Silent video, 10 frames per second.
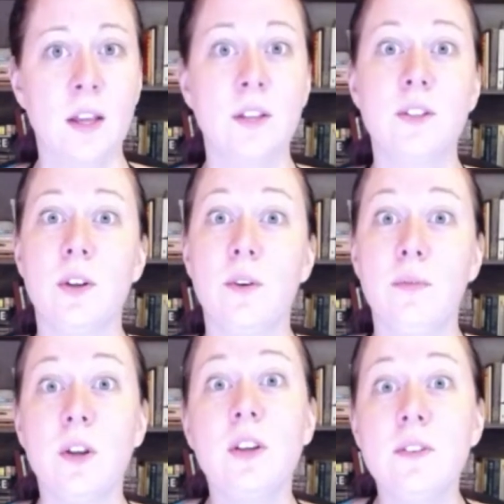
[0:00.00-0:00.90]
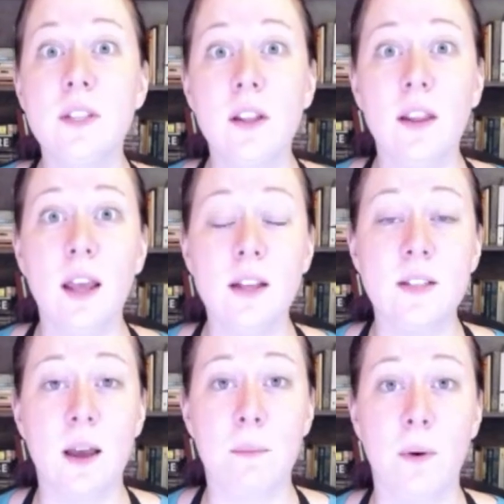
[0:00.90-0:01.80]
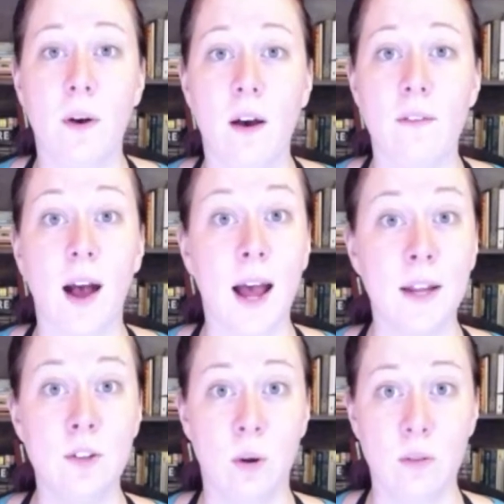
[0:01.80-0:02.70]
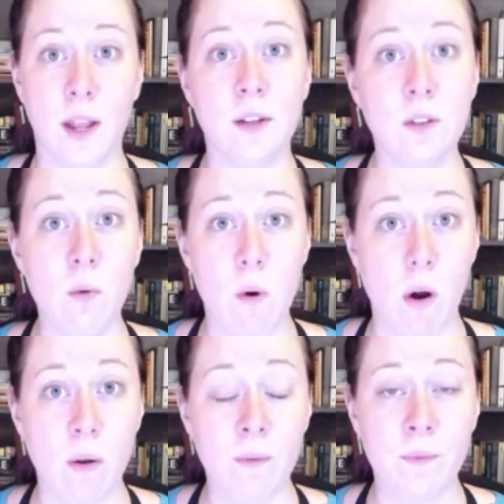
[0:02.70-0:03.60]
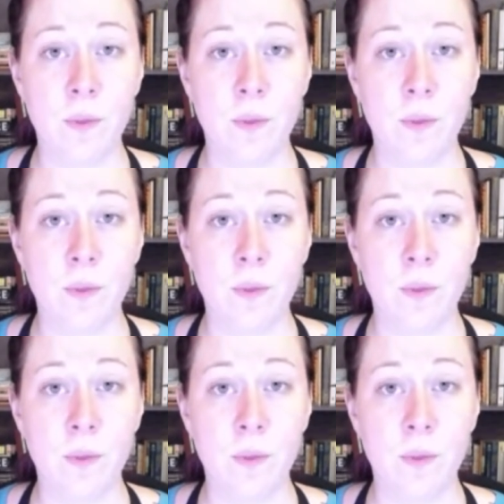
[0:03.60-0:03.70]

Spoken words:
So if we're using the example of I don't like school,